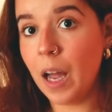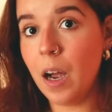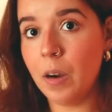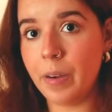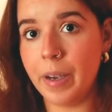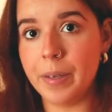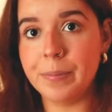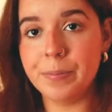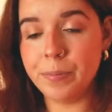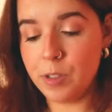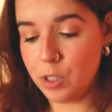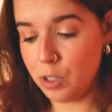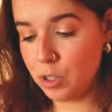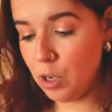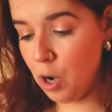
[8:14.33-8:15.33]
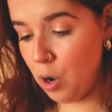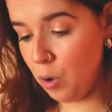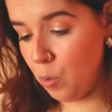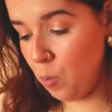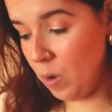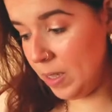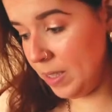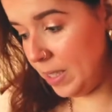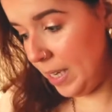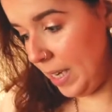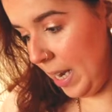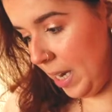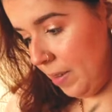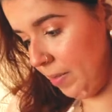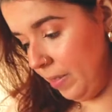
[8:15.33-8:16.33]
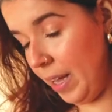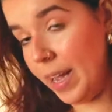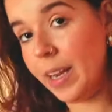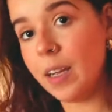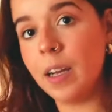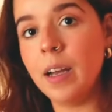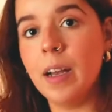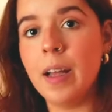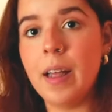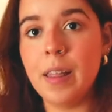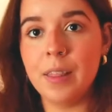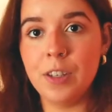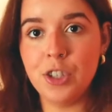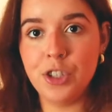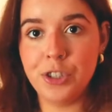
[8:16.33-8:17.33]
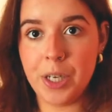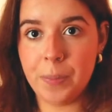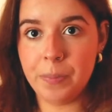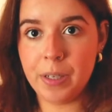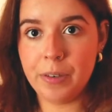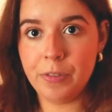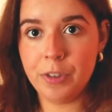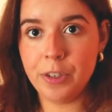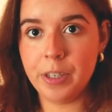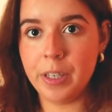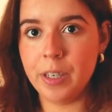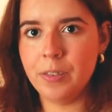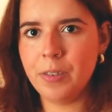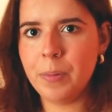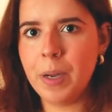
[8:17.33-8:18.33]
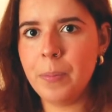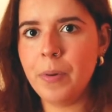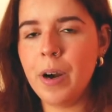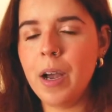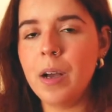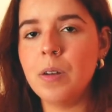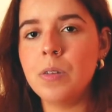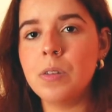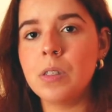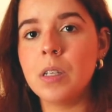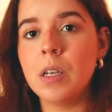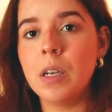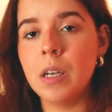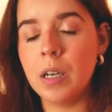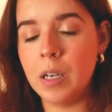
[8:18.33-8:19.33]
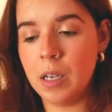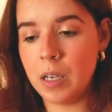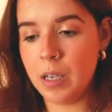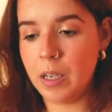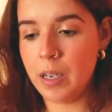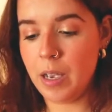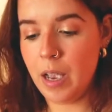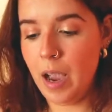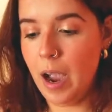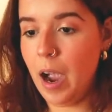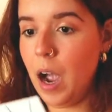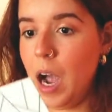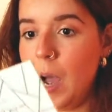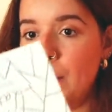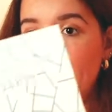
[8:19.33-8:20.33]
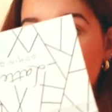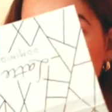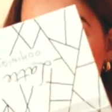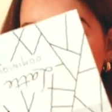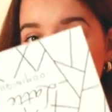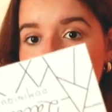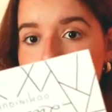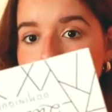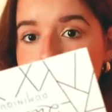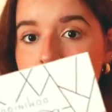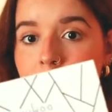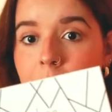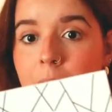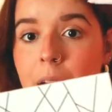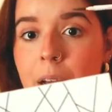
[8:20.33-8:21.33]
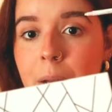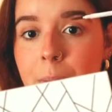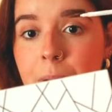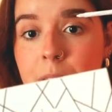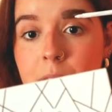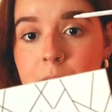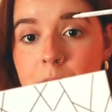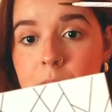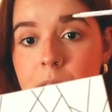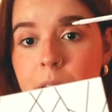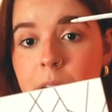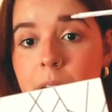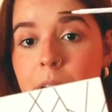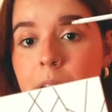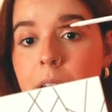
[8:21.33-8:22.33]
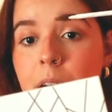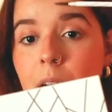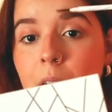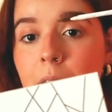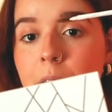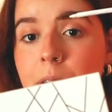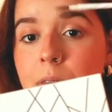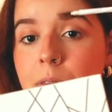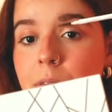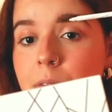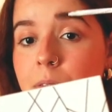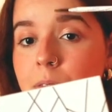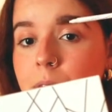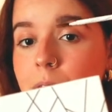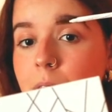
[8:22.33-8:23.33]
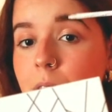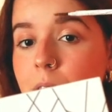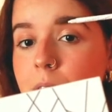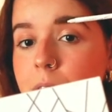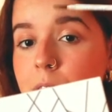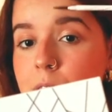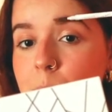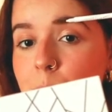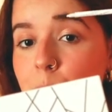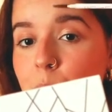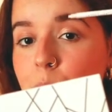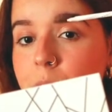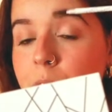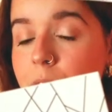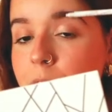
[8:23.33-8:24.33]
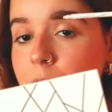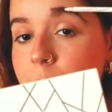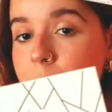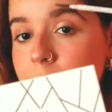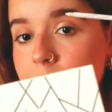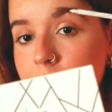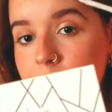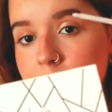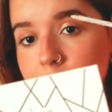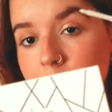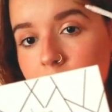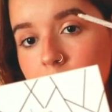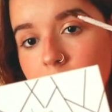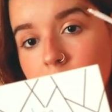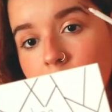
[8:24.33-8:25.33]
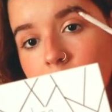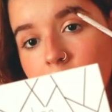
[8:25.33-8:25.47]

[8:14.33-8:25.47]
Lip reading: Okay, so once I kind of like the shape that I've created for my brows, I take my pencil and I run the spoolie through it just to,